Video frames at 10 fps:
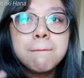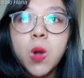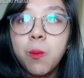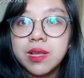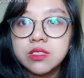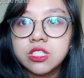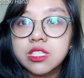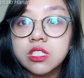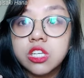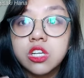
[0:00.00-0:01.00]
moment or
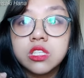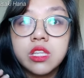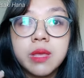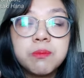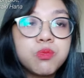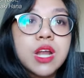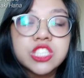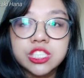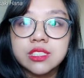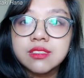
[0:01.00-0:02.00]
such a good
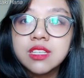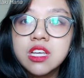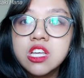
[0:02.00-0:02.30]
impression